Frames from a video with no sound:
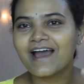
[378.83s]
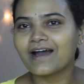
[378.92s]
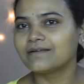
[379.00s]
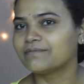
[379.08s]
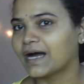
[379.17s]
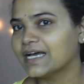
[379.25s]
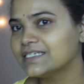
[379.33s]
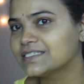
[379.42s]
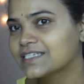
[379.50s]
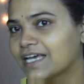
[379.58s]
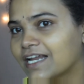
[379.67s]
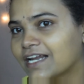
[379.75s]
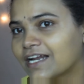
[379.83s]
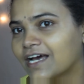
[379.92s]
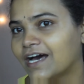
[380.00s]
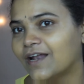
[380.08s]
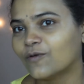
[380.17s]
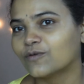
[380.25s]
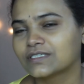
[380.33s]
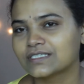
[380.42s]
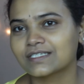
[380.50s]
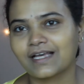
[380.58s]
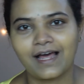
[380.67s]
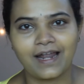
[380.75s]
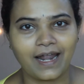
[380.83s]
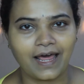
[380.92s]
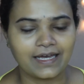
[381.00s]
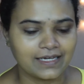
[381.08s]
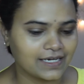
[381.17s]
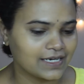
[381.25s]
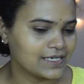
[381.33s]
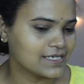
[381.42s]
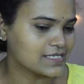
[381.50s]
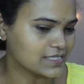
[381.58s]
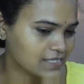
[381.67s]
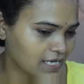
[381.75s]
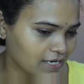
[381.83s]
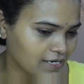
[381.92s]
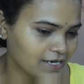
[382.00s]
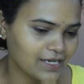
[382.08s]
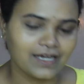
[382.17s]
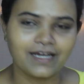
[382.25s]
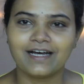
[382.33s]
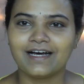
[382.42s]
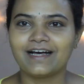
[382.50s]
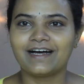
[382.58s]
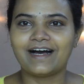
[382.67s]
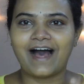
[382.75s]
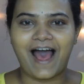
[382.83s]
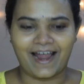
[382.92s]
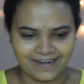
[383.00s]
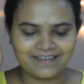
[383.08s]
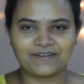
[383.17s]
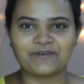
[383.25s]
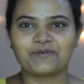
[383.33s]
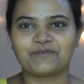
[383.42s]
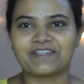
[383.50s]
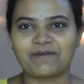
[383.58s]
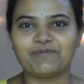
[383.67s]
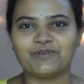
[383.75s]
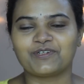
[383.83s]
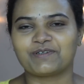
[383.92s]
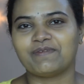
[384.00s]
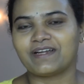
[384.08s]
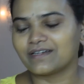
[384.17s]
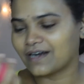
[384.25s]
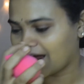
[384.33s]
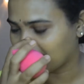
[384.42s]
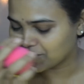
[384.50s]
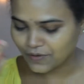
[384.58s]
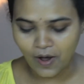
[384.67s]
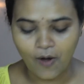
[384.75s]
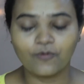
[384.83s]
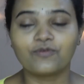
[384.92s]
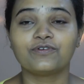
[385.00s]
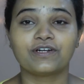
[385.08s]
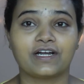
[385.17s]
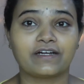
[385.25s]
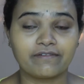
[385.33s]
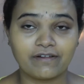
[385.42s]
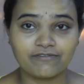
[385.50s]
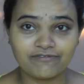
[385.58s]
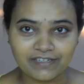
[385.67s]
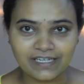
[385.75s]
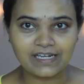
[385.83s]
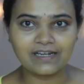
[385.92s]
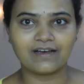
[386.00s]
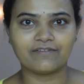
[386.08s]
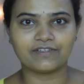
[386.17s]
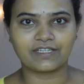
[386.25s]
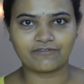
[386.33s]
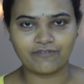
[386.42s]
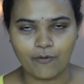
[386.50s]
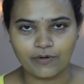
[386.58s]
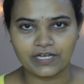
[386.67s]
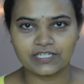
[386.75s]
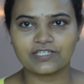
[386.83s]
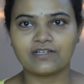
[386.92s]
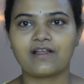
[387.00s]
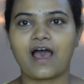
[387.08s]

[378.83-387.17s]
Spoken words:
My skin looks like skin, and with a beauty blender, I don't know how good it will feel with a foundation.